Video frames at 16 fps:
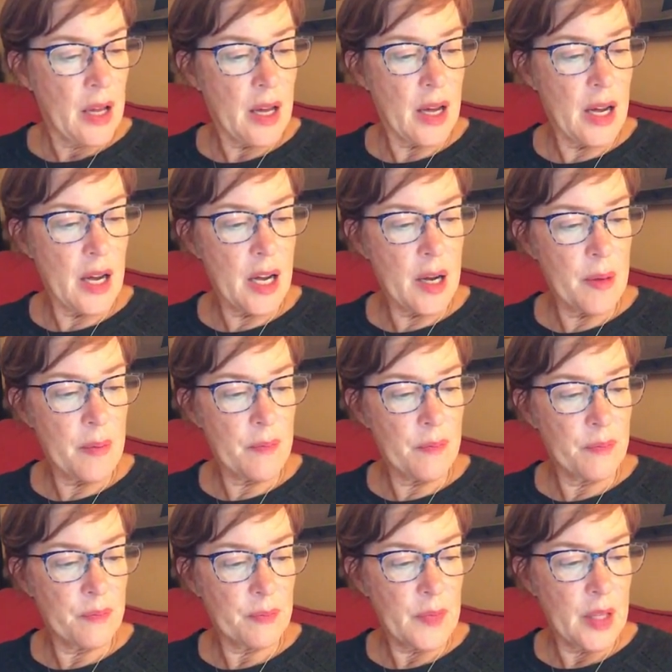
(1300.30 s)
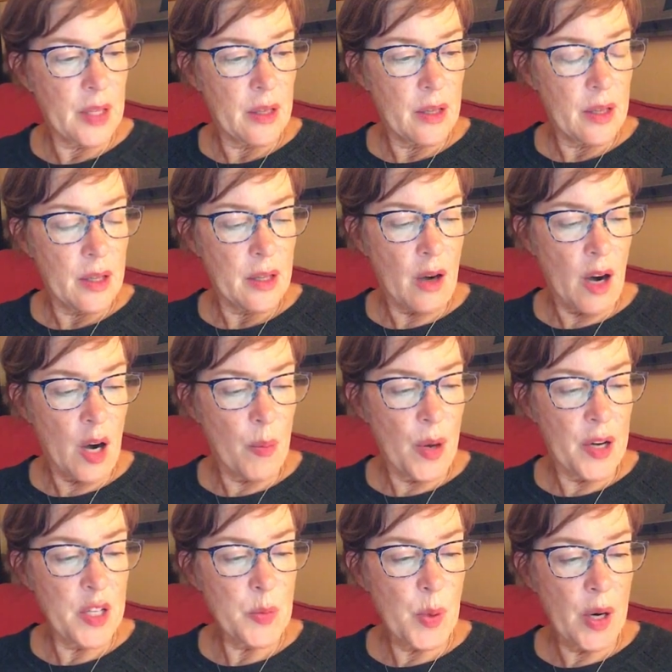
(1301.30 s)
Um,
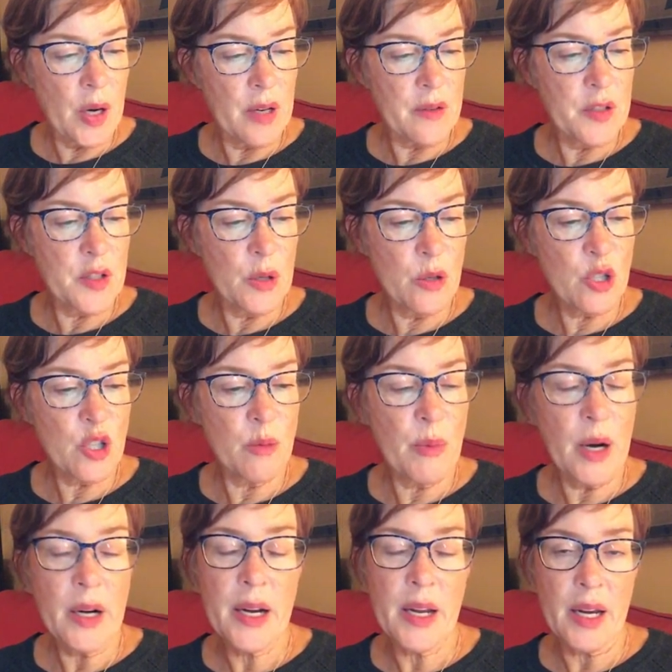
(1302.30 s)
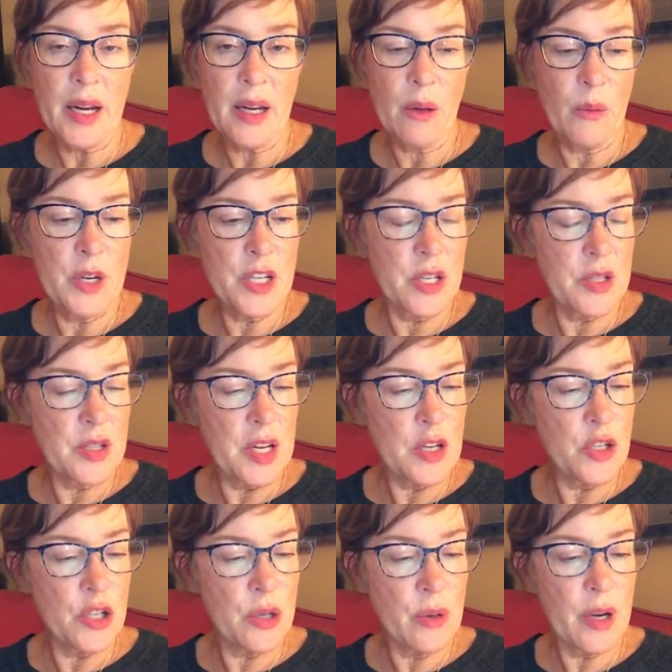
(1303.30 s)
Arbonne is part of social marketing, which is a
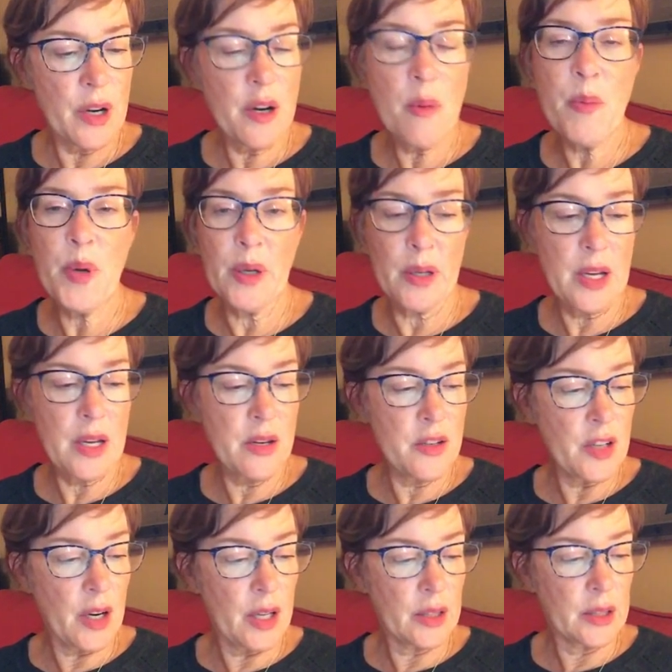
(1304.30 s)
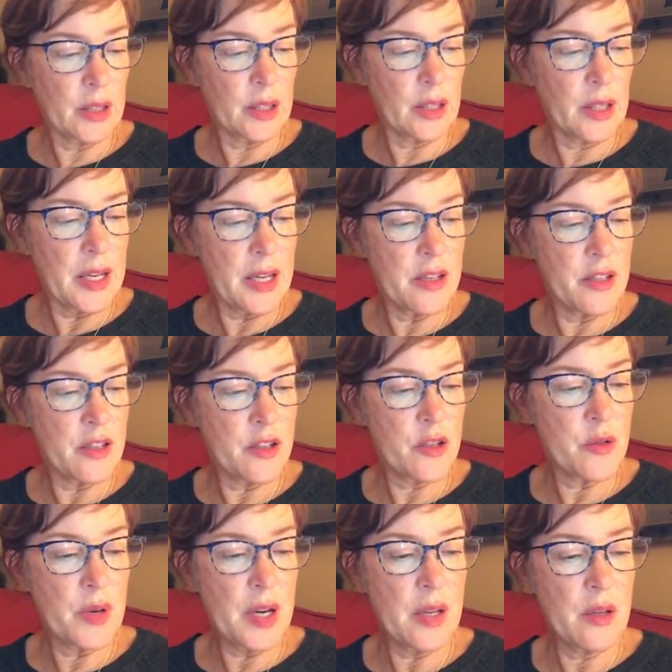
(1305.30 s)
$200 billion
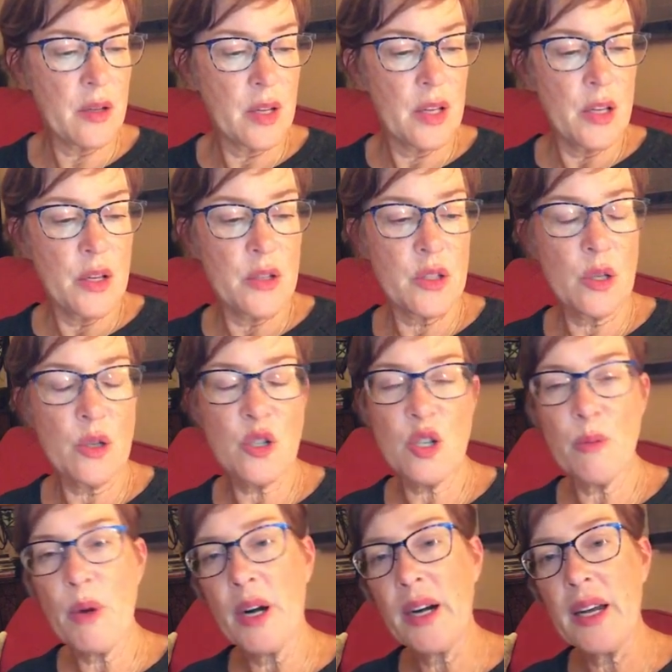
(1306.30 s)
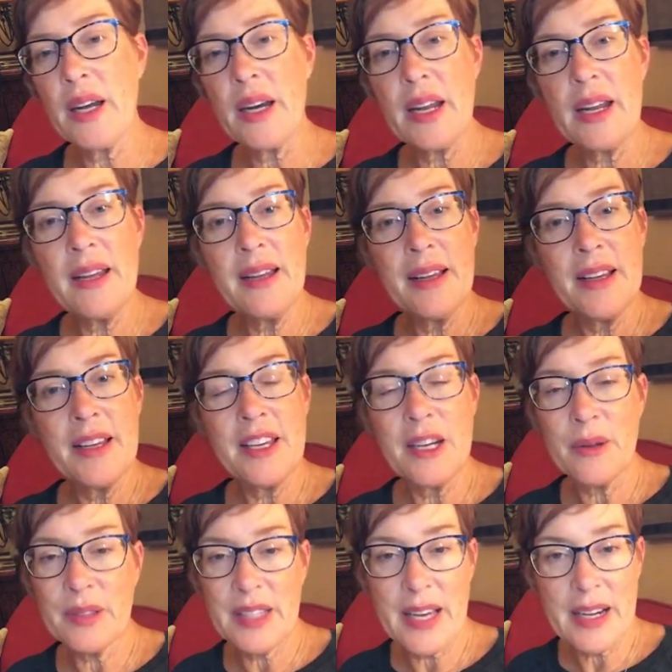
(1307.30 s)
industry. Social marketing, you
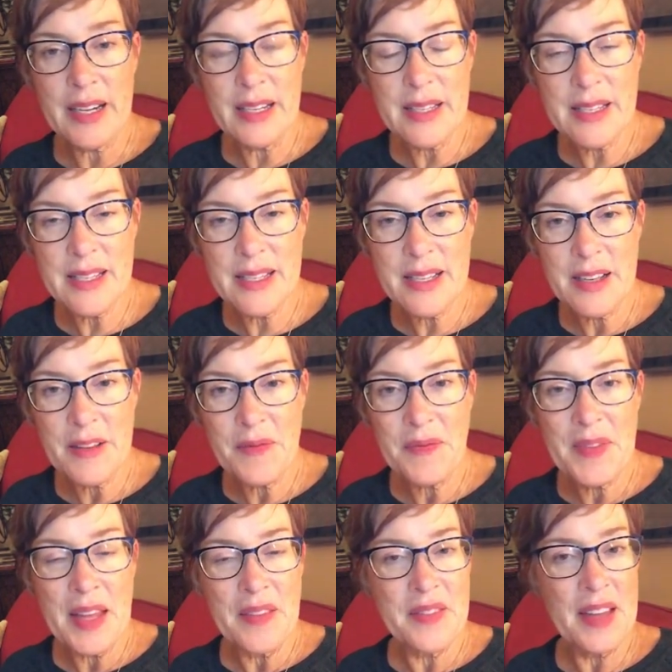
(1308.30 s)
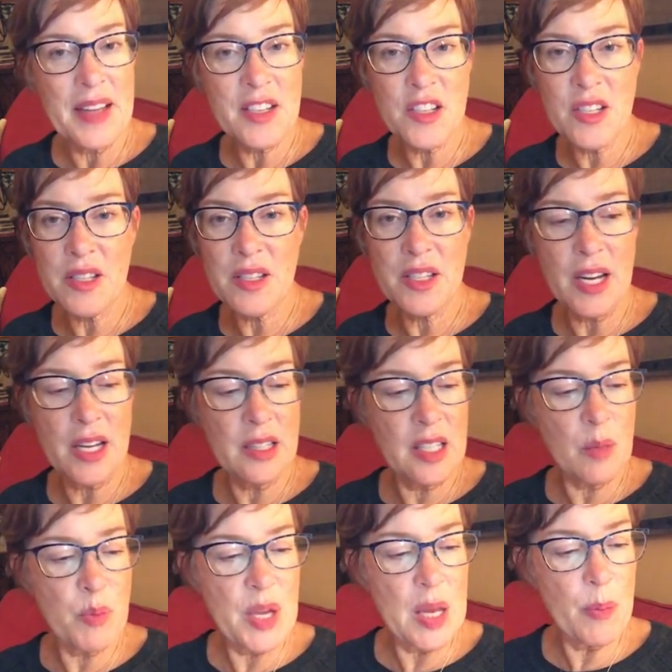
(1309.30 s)
know what that is? That's just
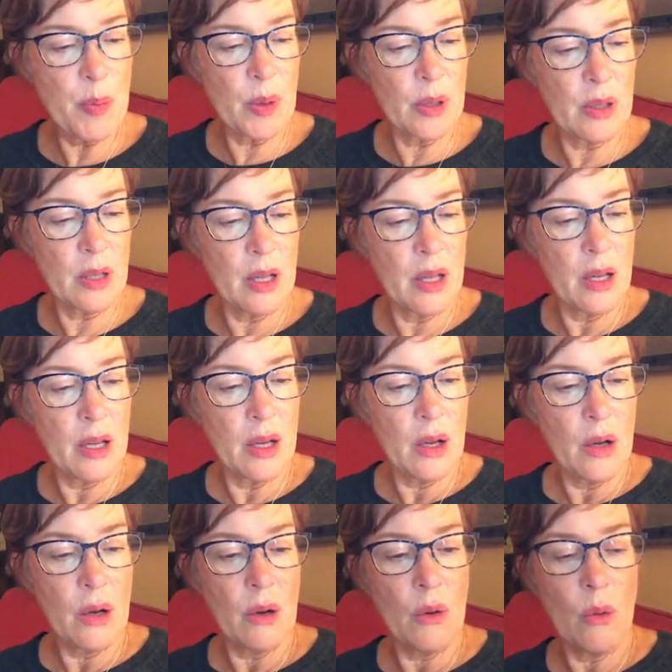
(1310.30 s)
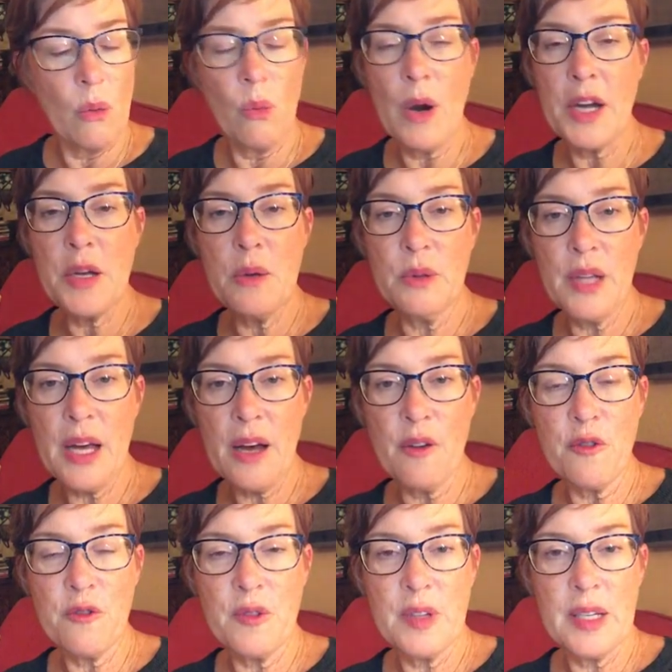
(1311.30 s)
telling people what you
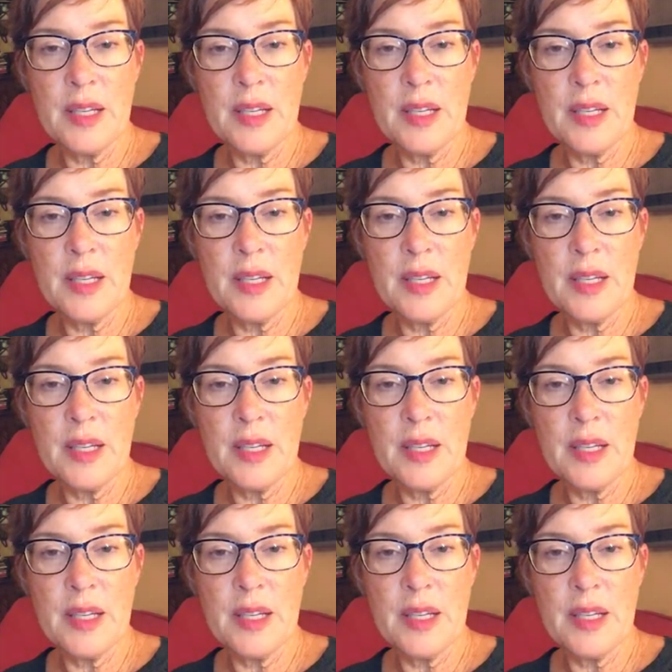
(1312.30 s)
love.